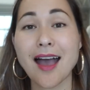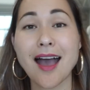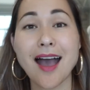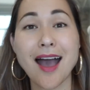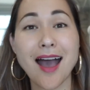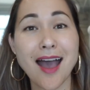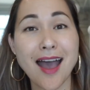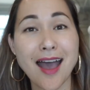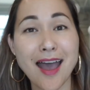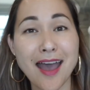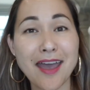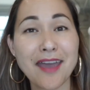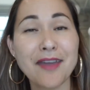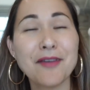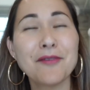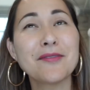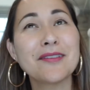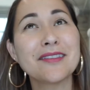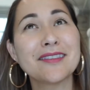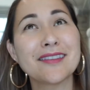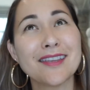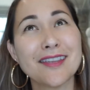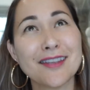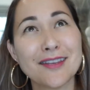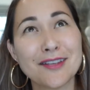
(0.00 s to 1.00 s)
I
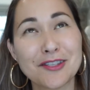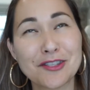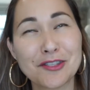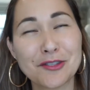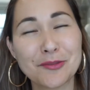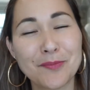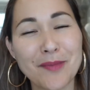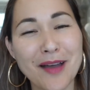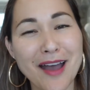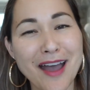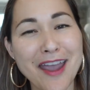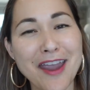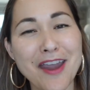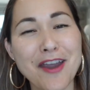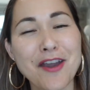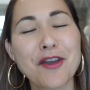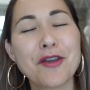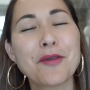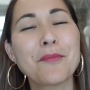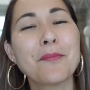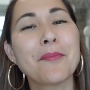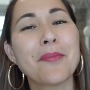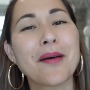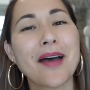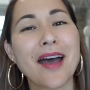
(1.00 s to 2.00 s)
was
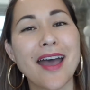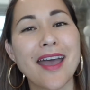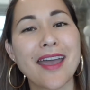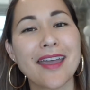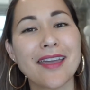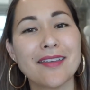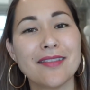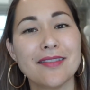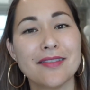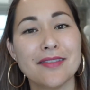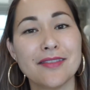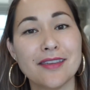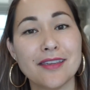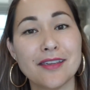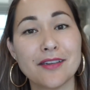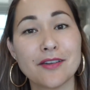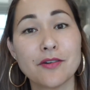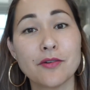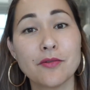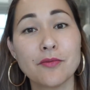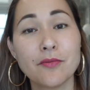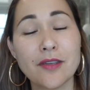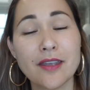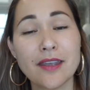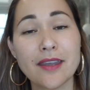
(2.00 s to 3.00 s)
inspired by the
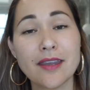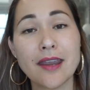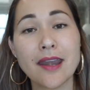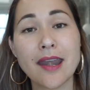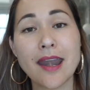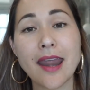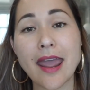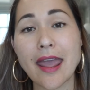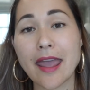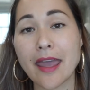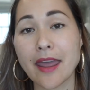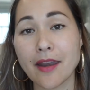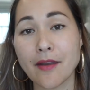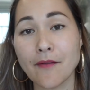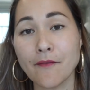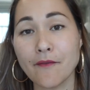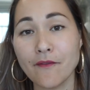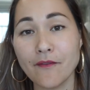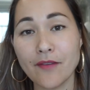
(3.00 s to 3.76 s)
queen and